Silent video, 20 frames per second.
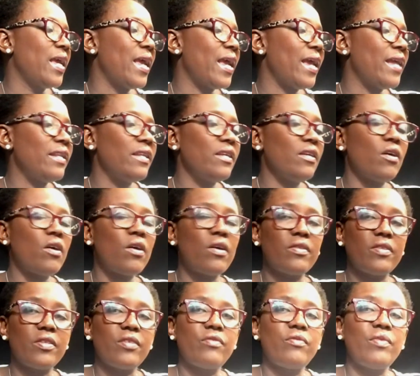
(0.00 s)
any
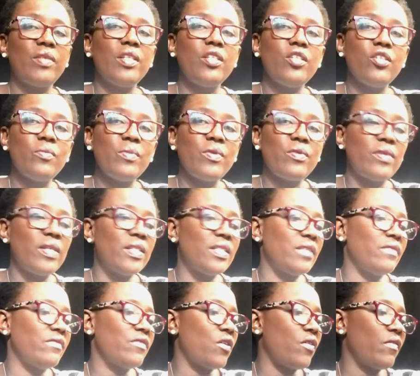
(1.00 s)
other
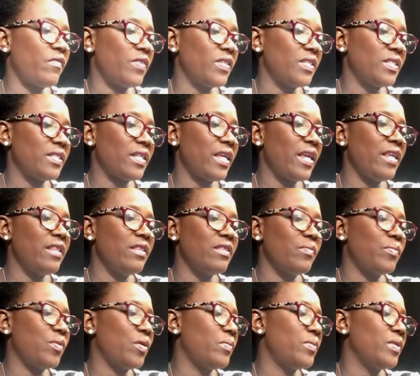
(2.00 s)
remunerative office in the
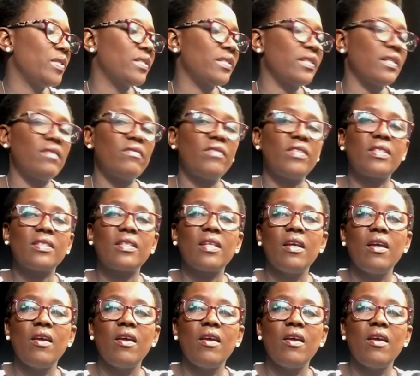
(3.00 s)
public service